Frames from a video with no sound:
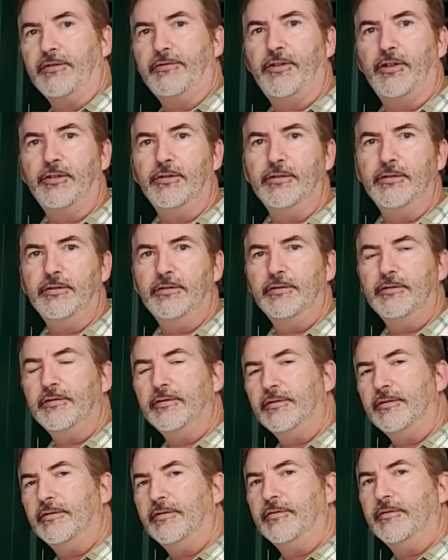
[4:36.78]
phone,
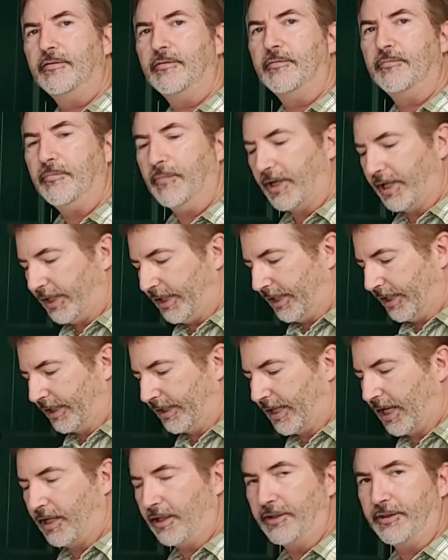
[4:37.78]
my
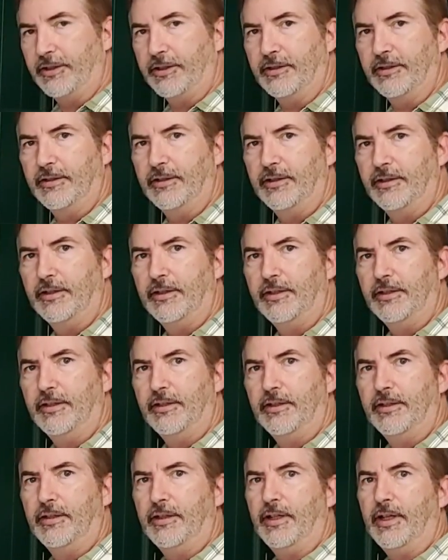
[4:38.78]
calendar,
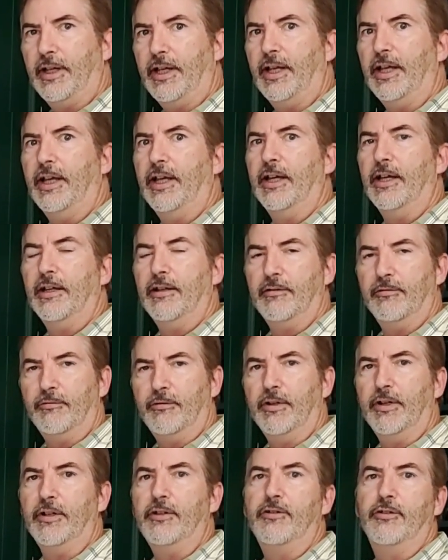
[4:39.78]
and
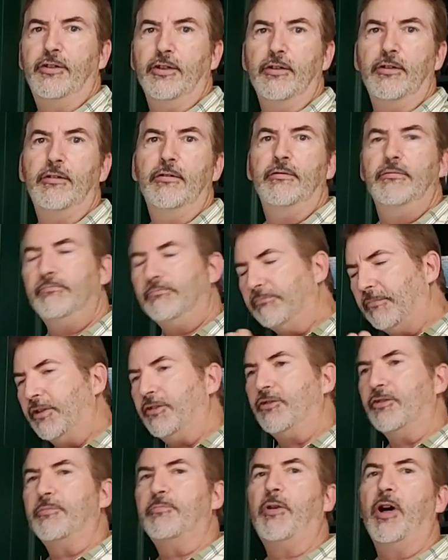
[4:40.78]
when it's due, it
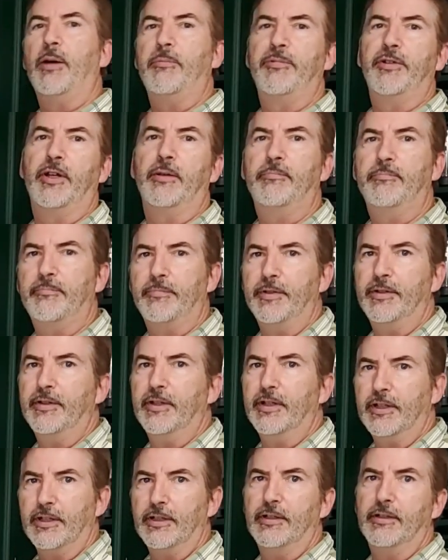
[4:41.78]
just pops up in
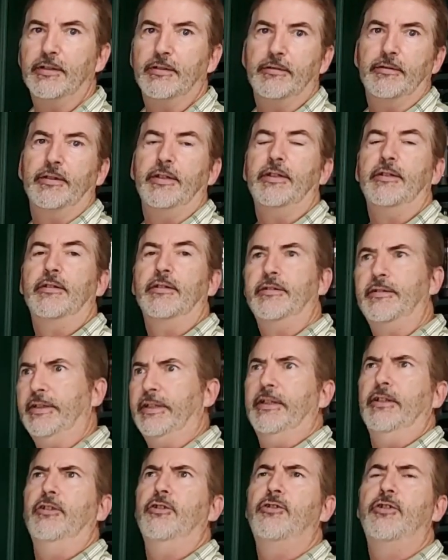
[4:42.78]
the
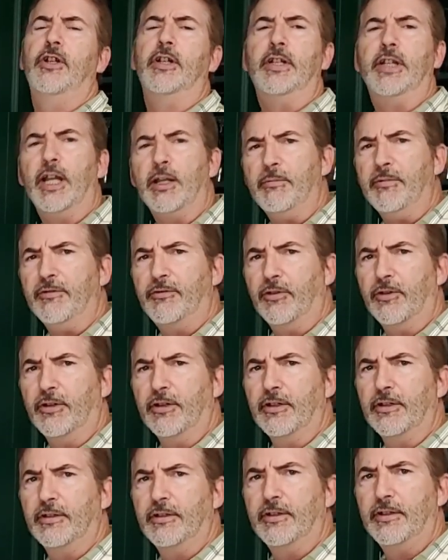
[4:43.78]
usually a day
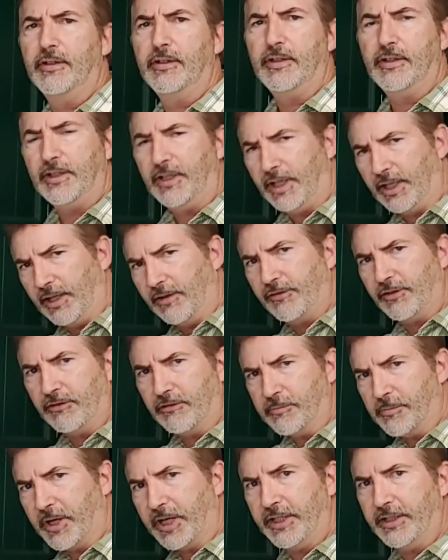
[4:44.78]
before. It gives you a
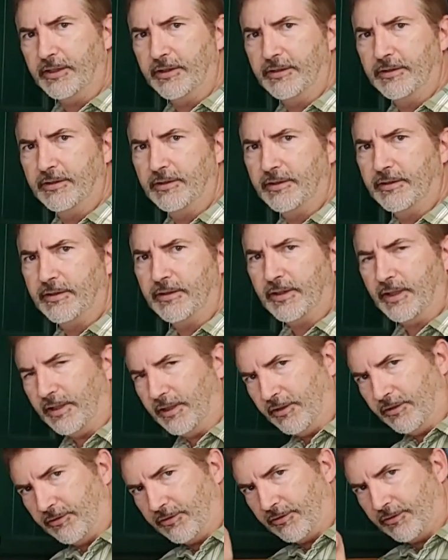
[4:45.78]
reminder, and
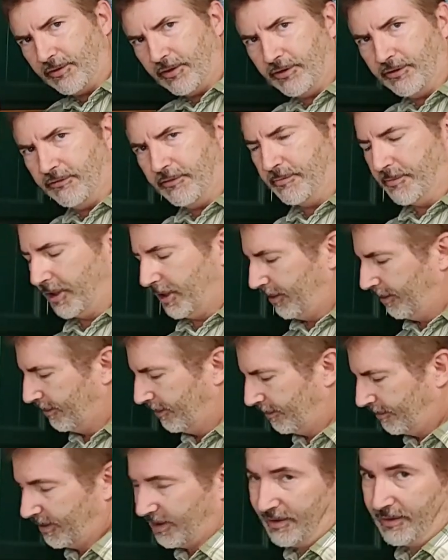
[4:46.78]
you send a
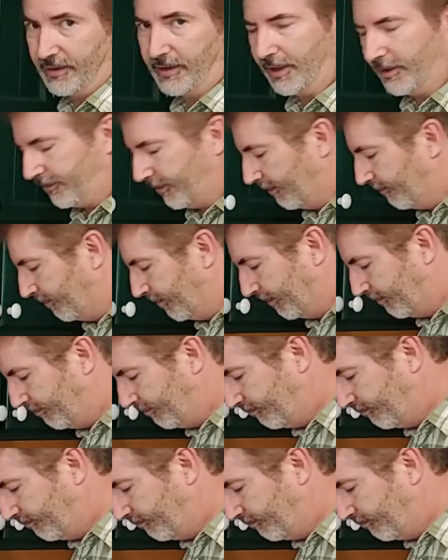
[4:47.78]
reminder. I guess everybody